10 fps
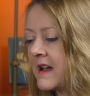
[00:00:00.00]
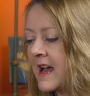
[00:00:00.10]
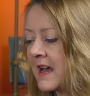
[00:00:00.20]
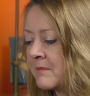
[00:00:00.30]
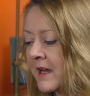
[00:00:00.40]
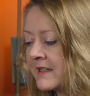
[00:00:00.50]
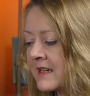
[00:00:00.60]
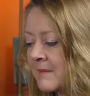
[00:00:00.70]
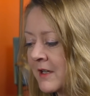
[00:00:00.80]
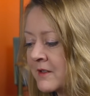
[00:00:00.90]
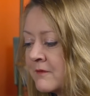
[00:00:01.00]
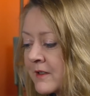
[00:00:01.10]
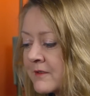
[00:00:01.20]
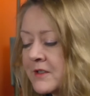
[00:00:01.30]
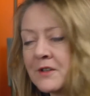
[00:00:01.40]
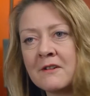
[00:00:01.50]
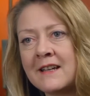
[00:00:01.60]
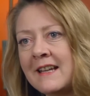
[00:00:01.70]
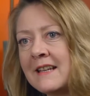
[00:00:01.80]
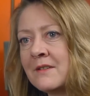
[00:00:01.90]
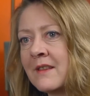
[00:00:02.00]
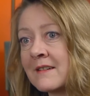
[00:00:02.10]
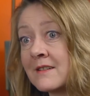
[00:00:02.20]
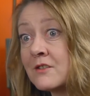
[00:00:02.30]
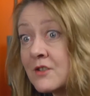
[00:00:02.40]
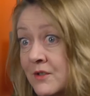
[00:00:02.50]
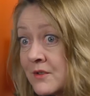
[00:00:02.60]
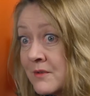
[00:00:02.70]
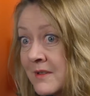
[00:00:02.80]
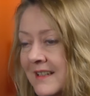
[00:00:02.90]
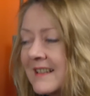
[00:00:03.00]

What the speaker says: And by the time he got in front of a jury in late 2002,